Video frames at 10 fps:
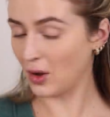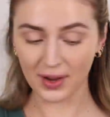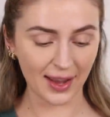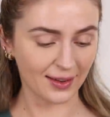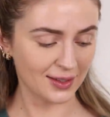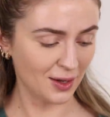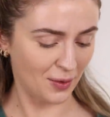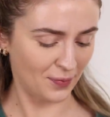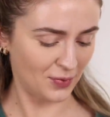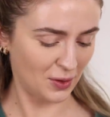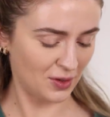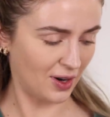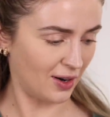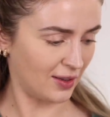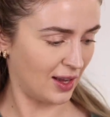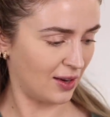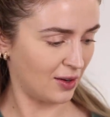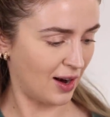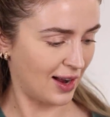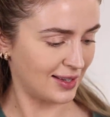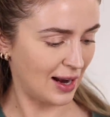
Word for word: Okay, so those are the under eyes.